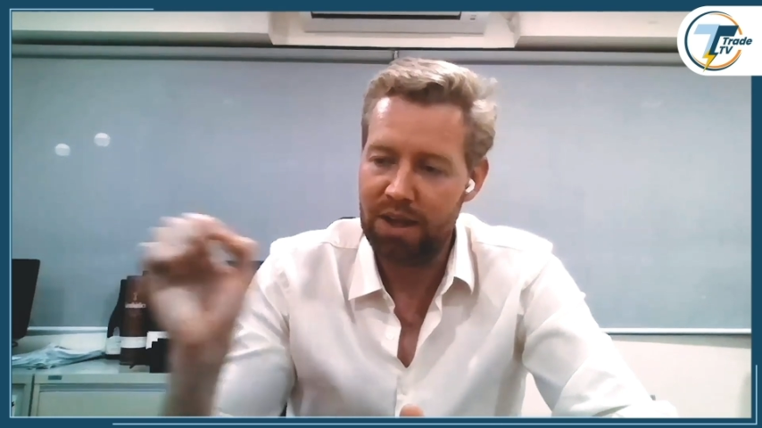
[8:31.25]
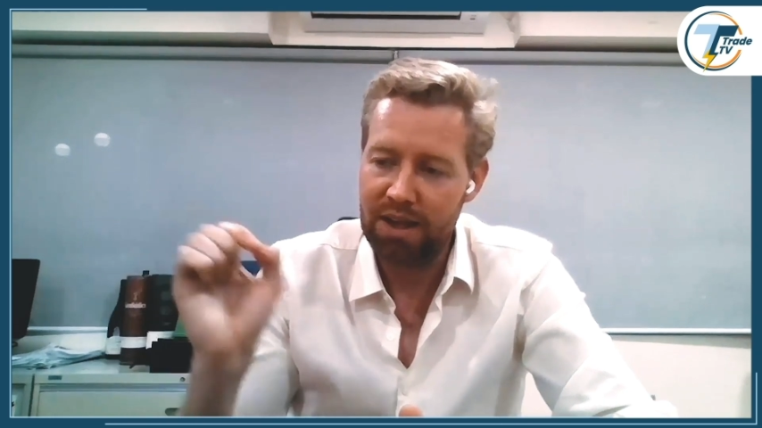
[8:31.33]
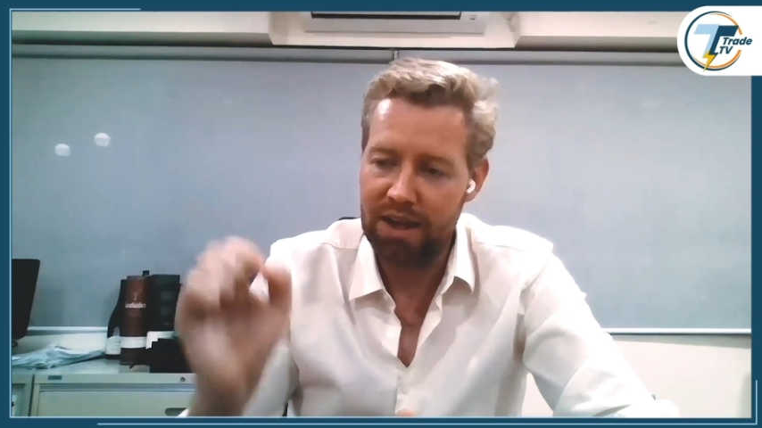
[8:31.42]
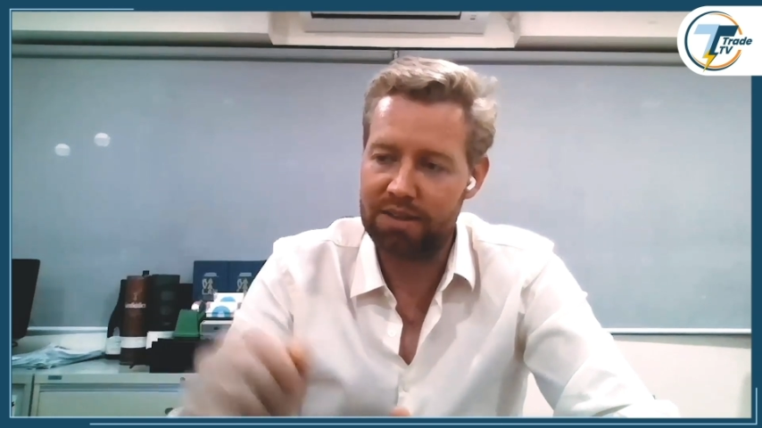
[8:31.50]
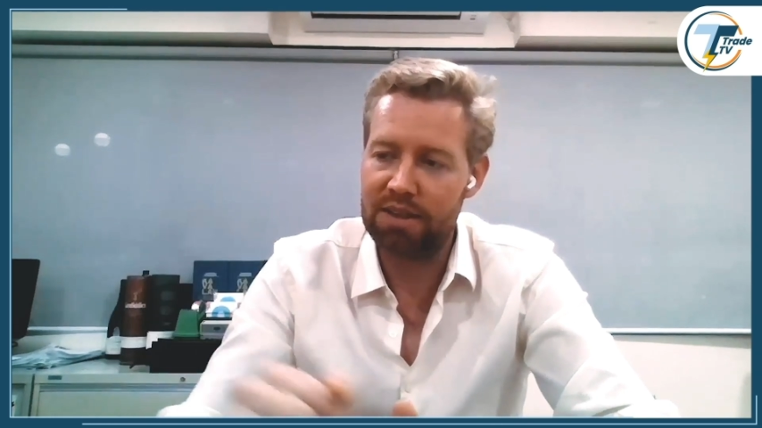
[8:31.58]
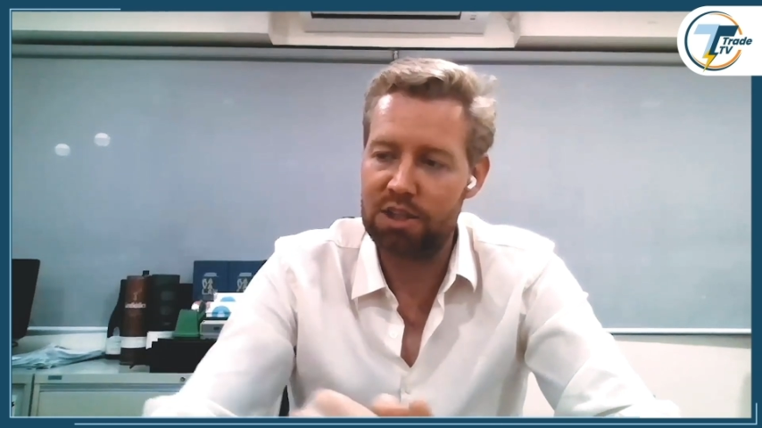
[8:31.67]

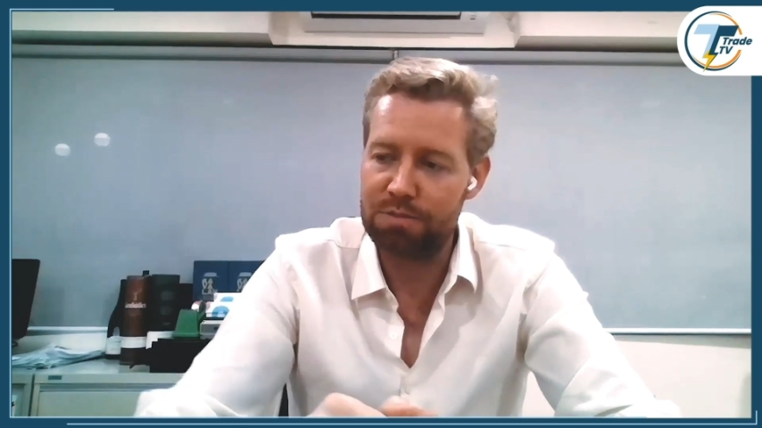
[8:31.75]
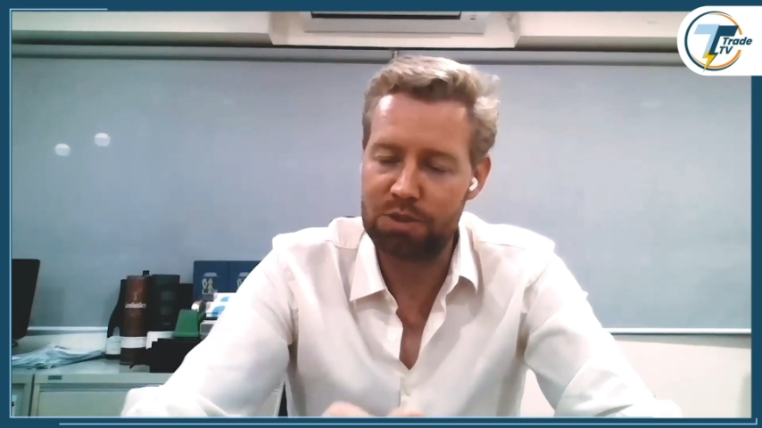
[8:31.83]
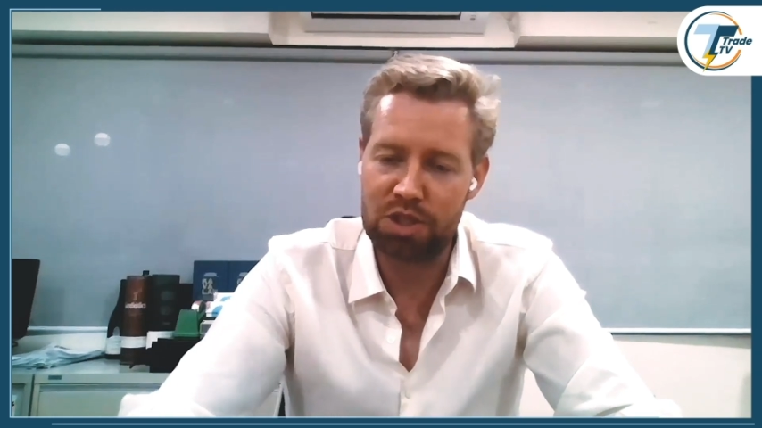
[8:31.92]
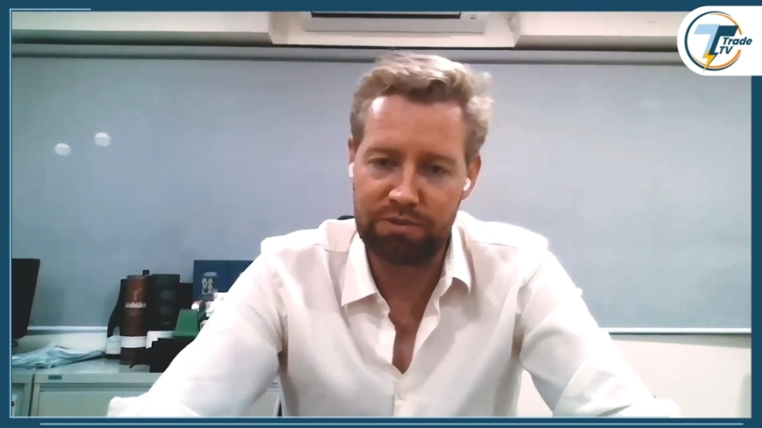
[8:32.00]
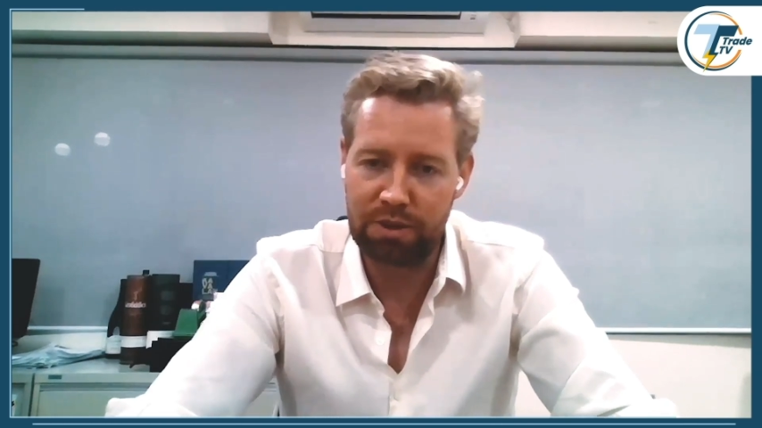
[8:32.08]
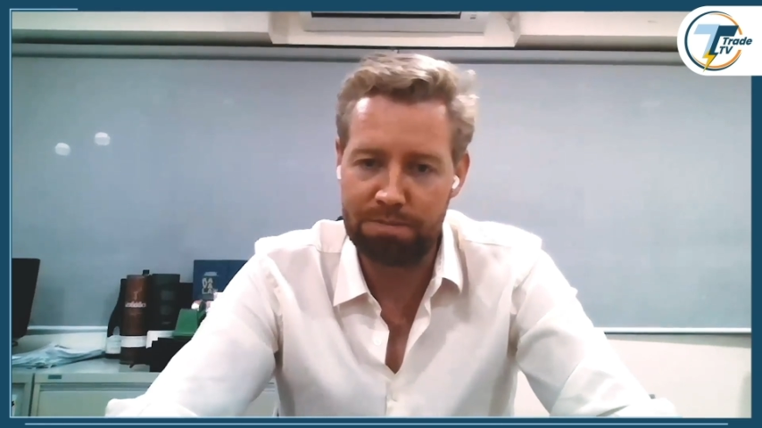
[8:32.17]
at a
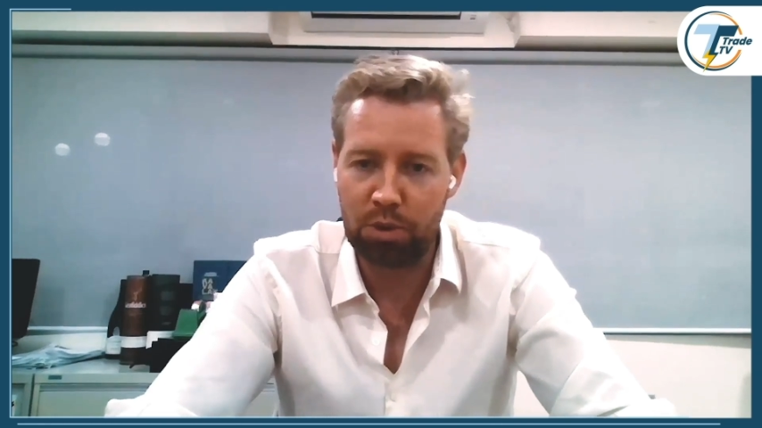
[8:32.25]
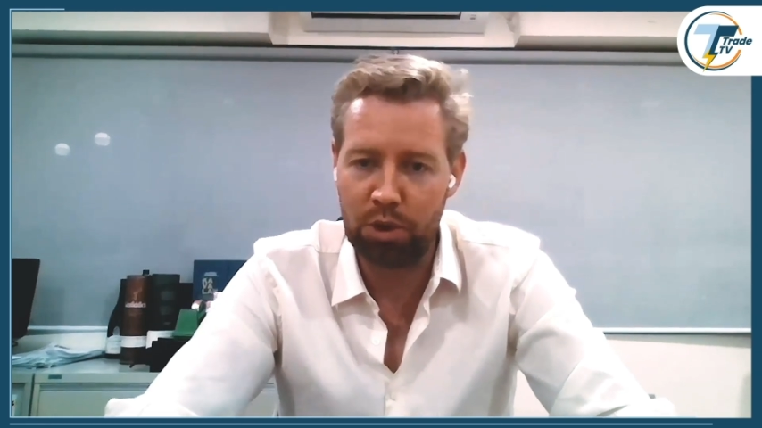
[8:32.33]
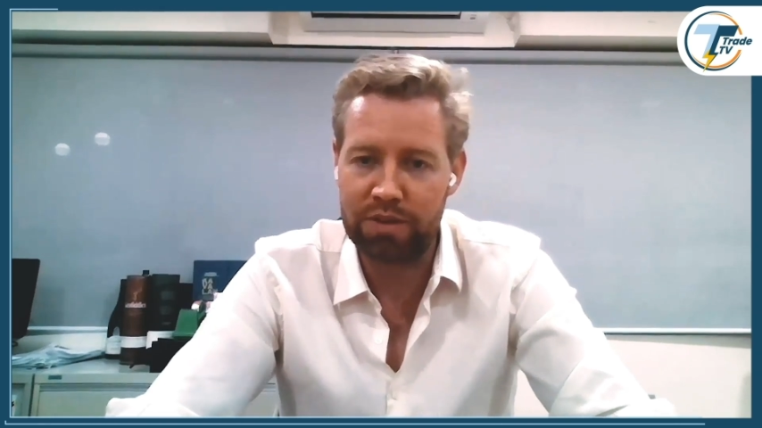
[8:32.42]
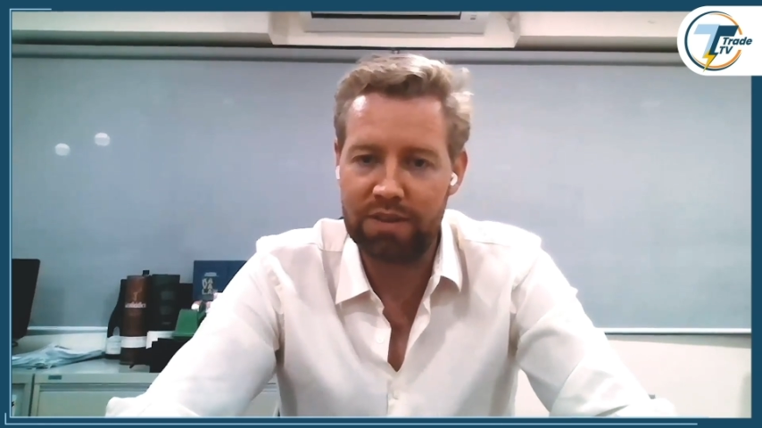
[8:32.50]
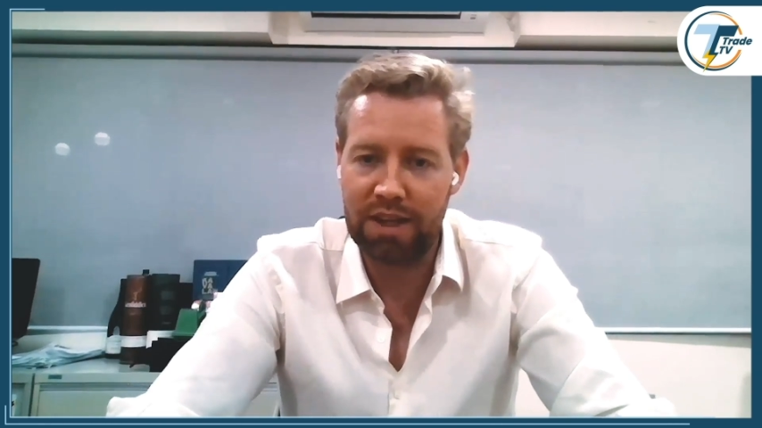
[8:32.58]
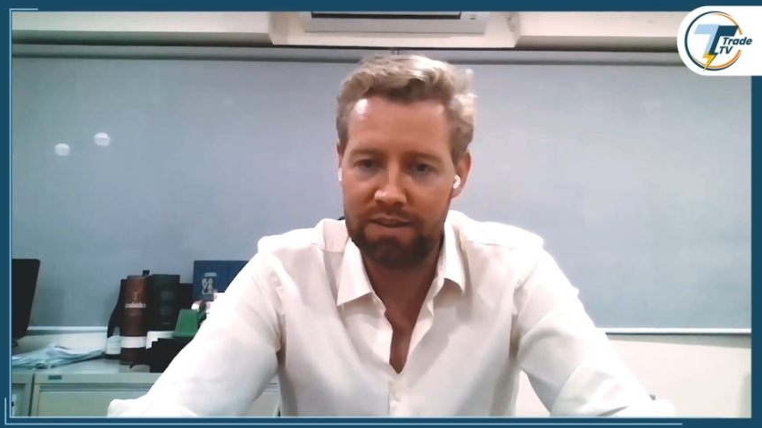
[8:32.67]
specific
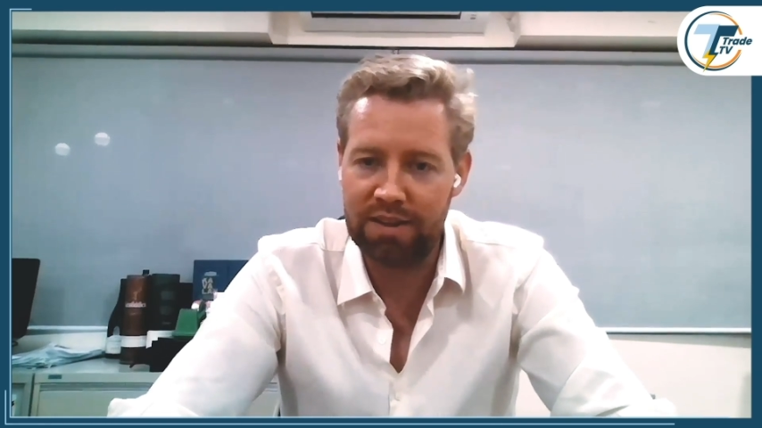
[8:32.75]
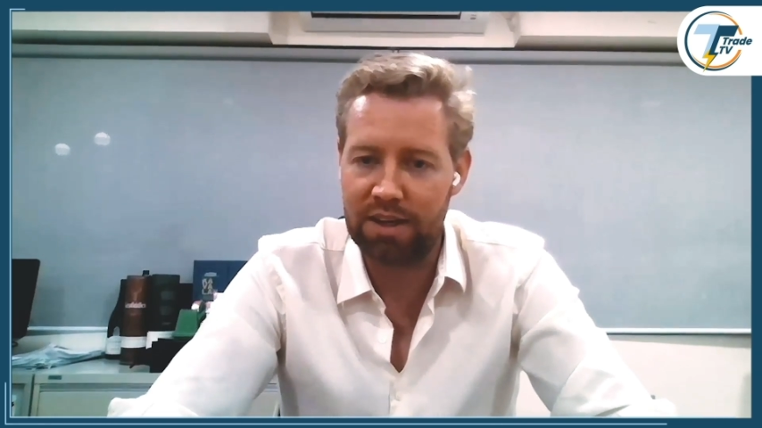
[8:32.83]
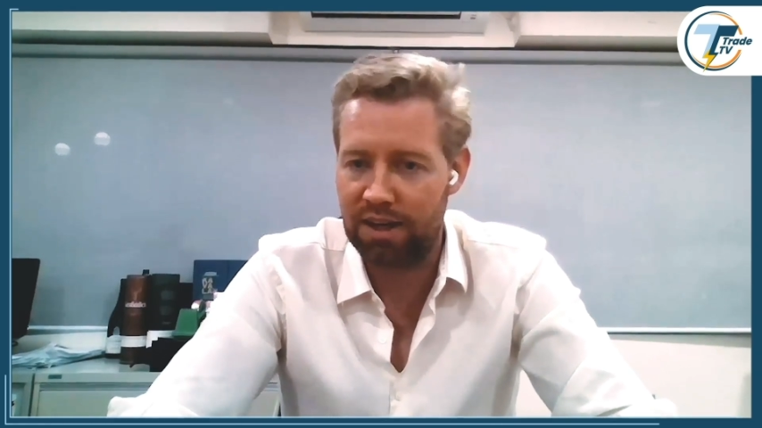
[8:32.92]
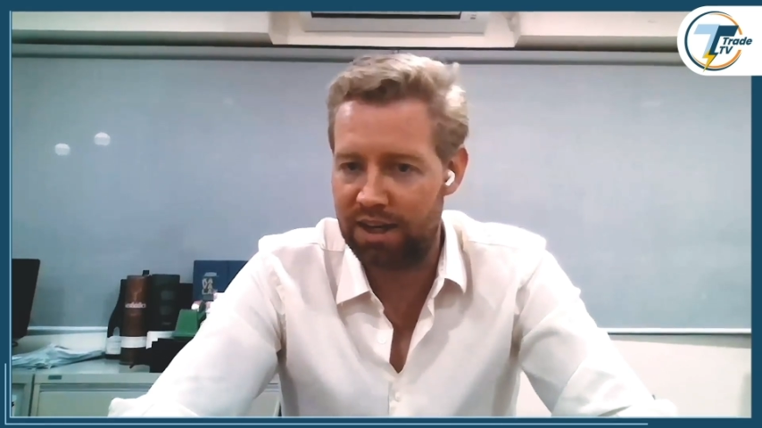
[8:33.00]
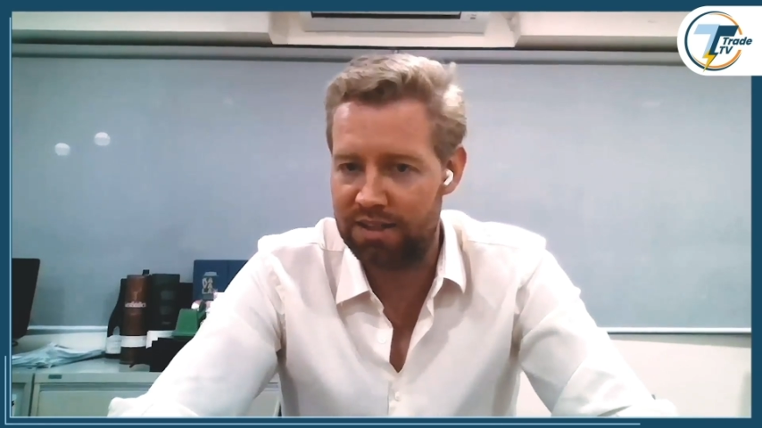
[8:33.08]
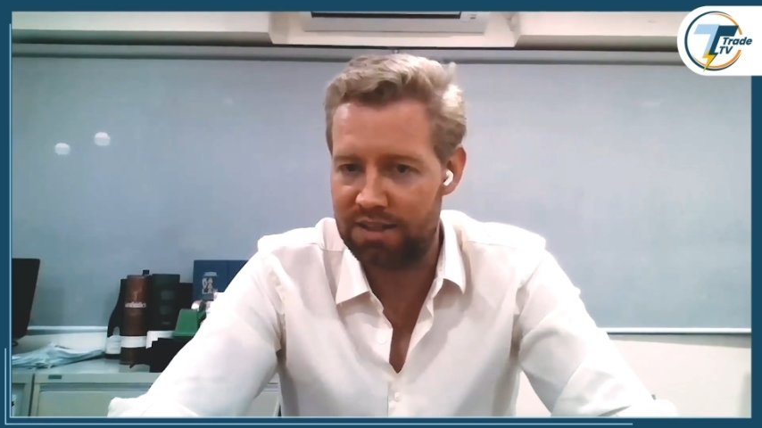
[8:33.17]
point in their
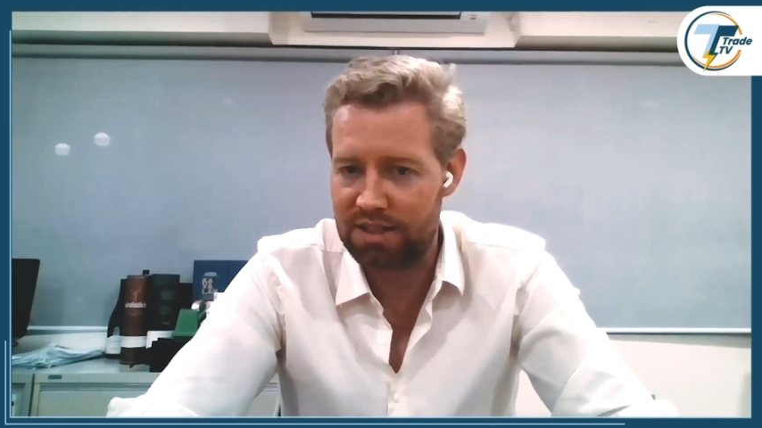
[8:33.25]
lines.